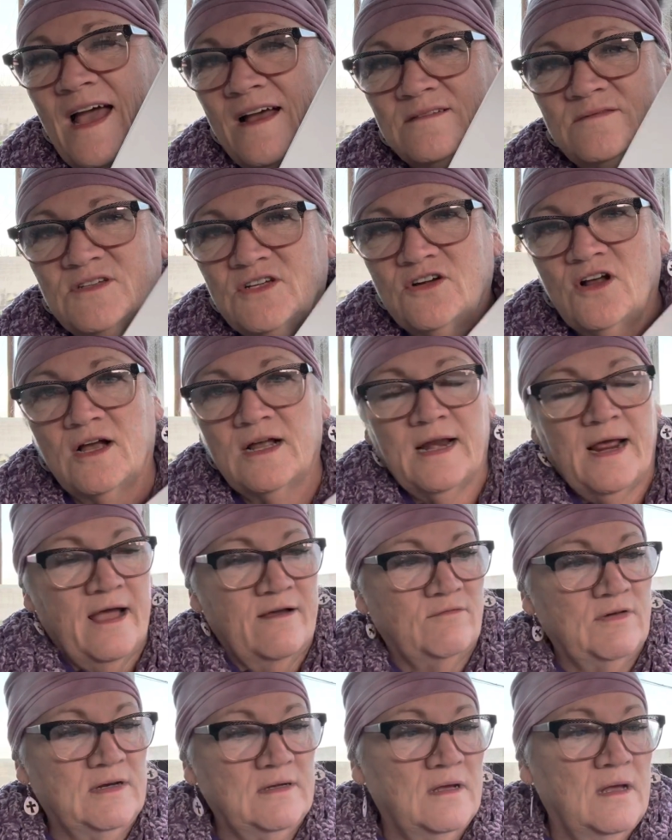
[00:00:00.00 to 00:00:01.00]
you're not going to
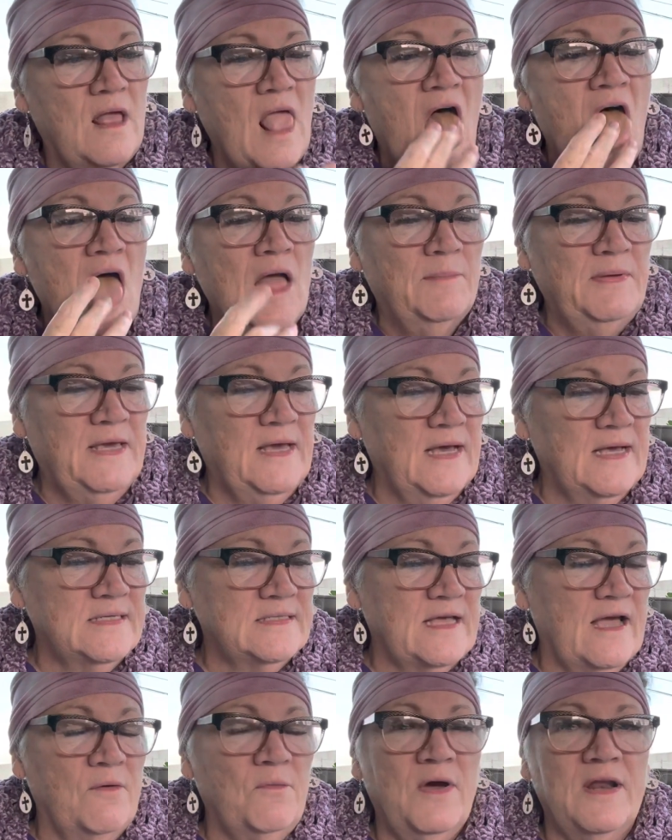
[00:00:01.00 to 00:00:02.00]
have one because
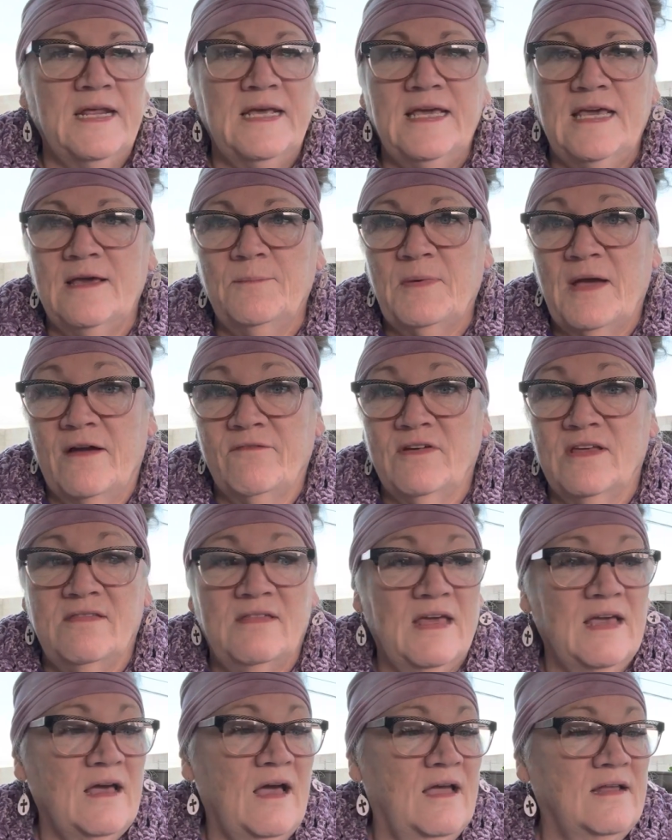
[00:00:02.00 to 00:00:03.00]
I want to keep
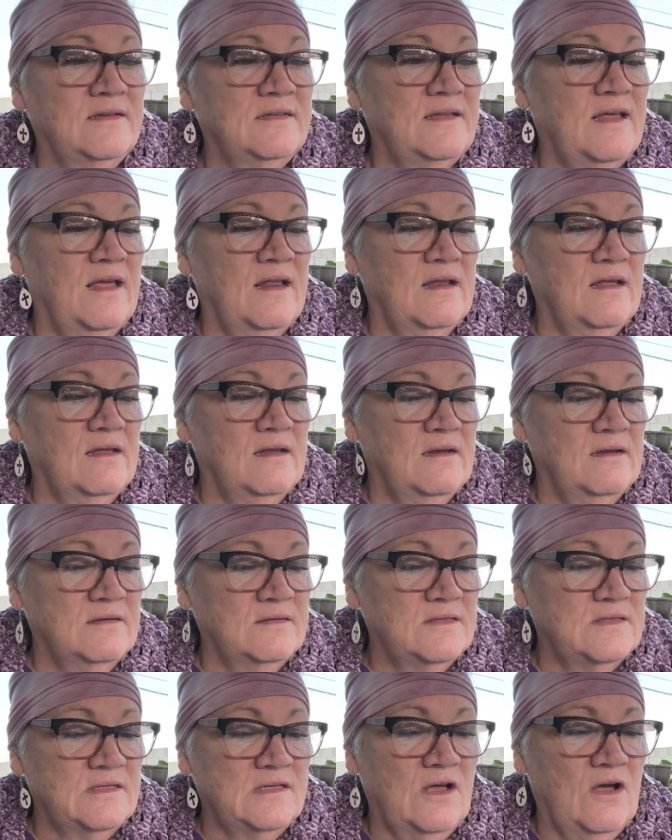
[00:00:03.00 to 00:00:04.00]
everything undated.
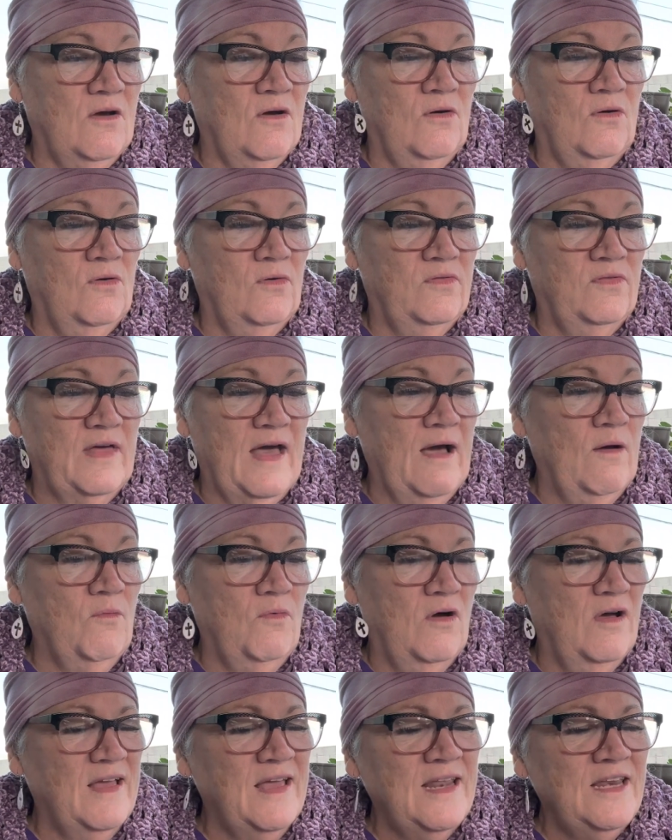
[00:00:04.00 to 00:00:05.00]
So that
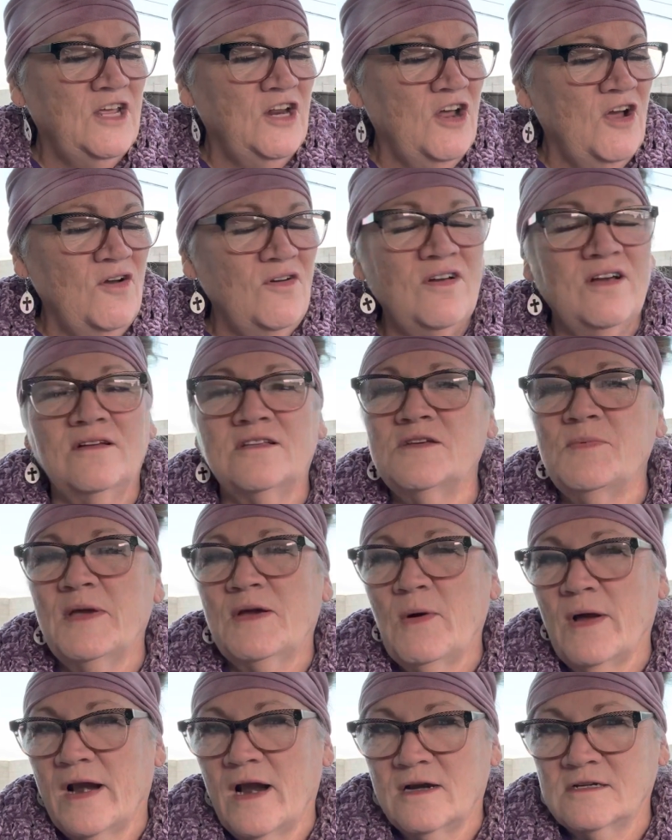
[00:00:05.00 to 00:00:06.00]
one, and to be
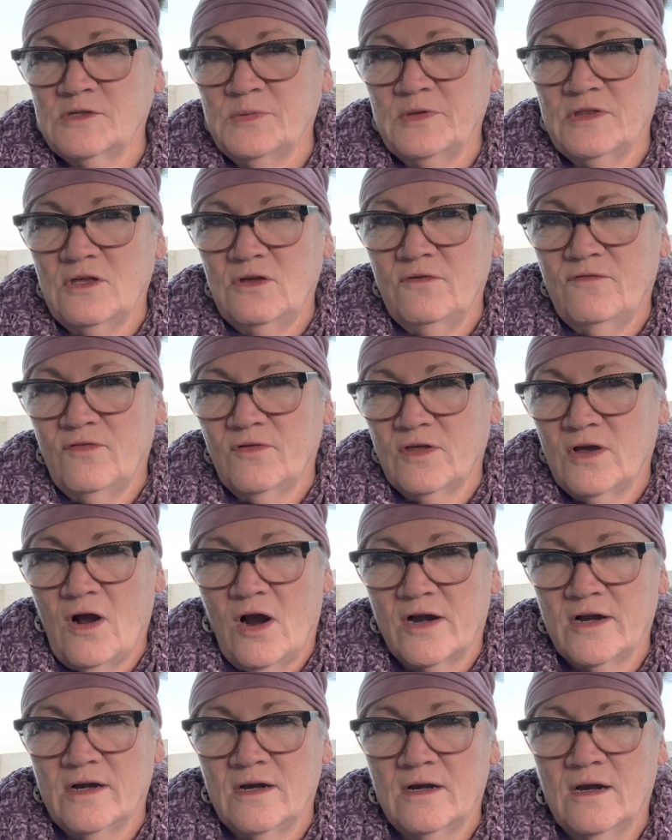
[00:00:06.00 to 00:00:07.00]
quite honest with you, for the
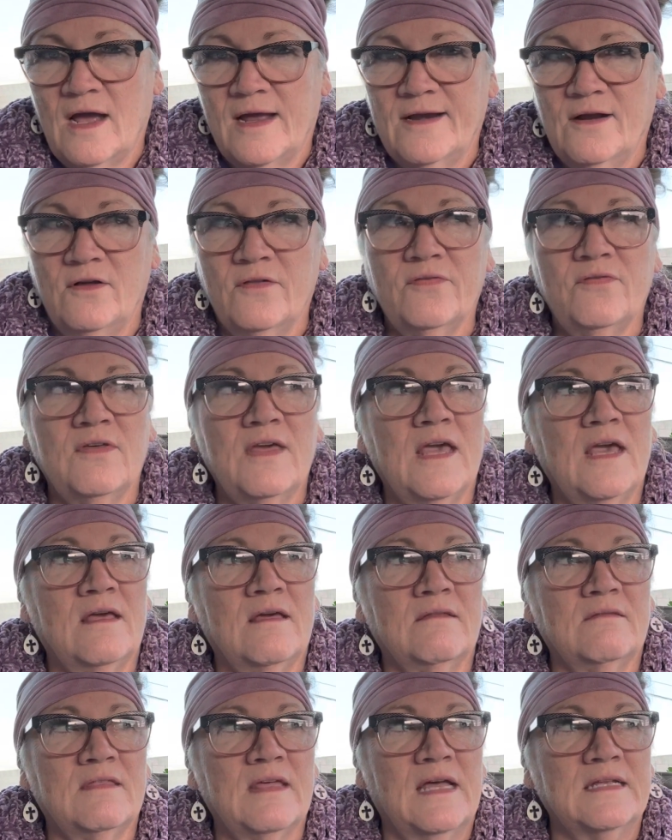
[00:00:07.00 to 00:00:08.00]
garden, I don't
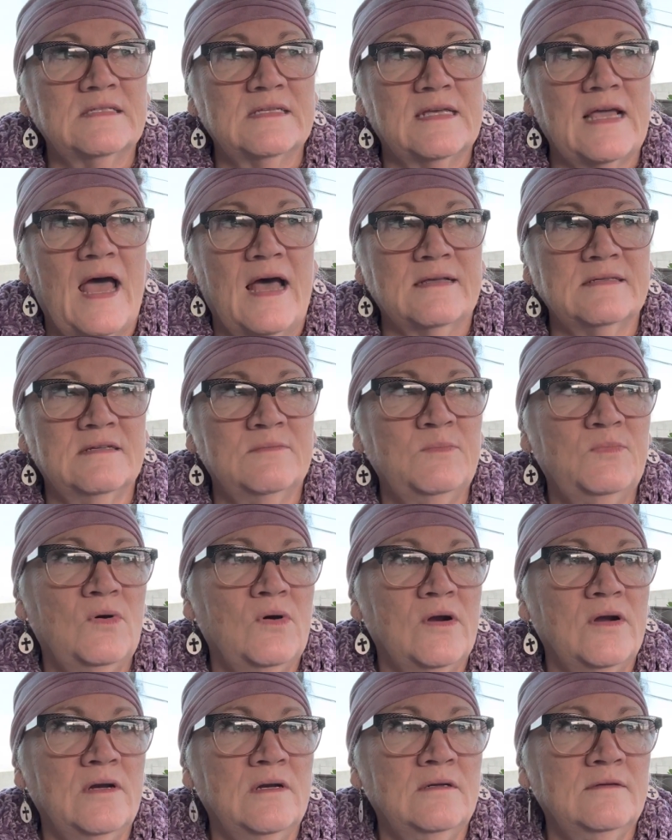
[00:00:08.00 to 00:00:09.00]
think that's as
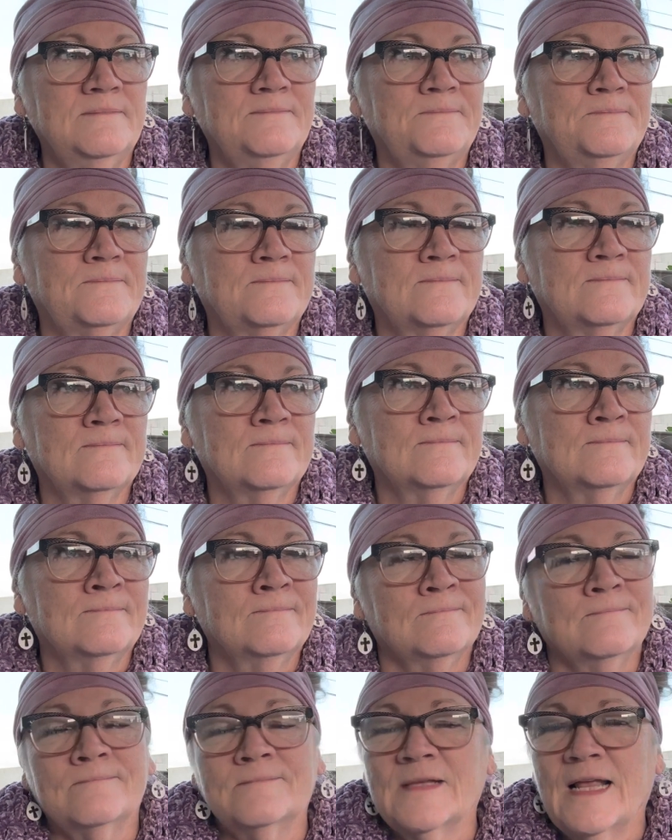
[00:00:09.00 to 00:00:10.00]
important.
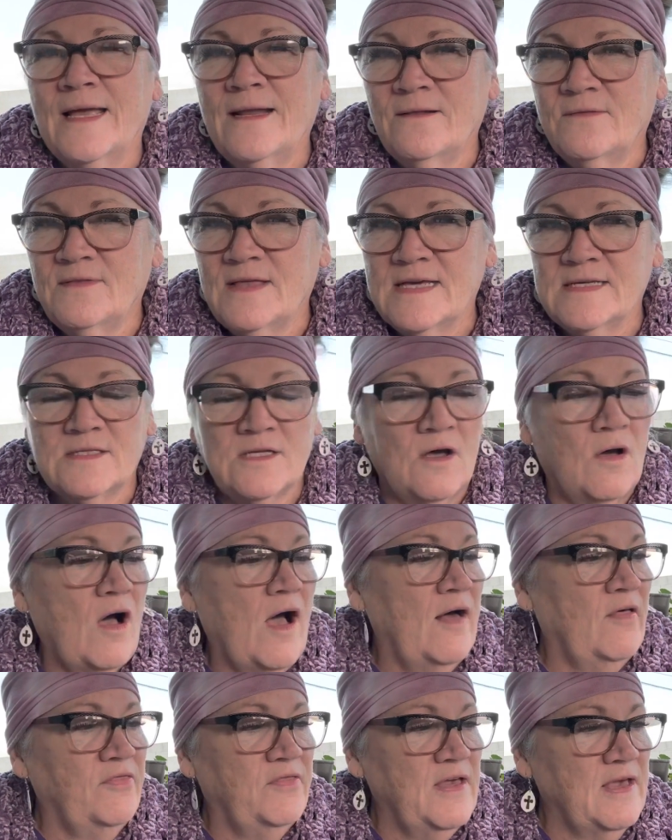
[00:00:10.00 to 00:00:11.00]
I don't think so.
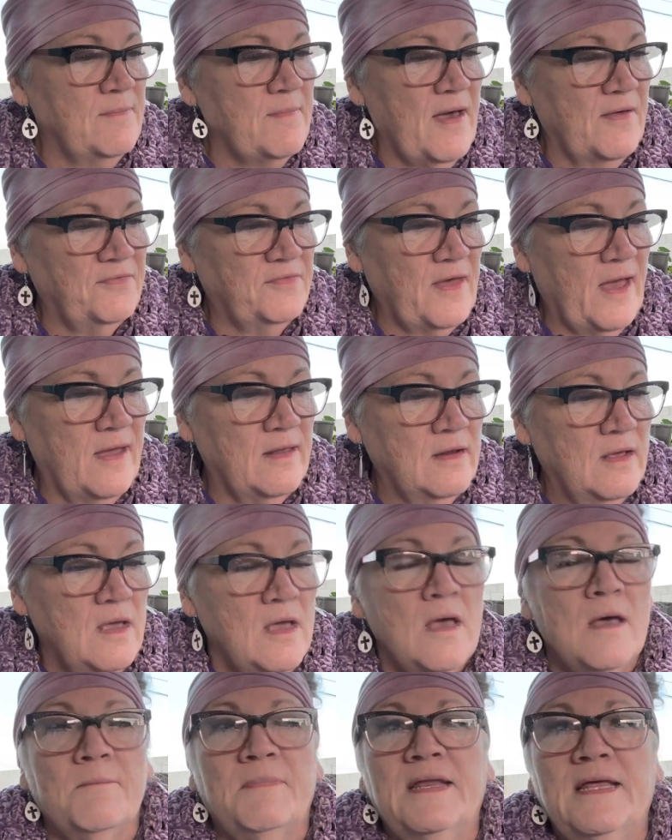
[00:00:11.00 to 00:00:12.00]
I'll think about that.
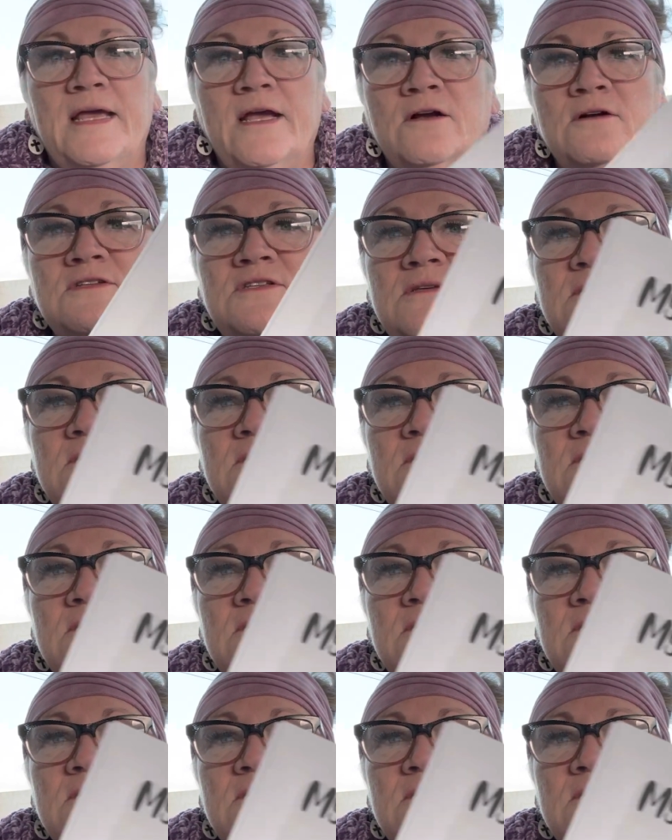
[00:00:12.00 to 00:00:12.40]
But here's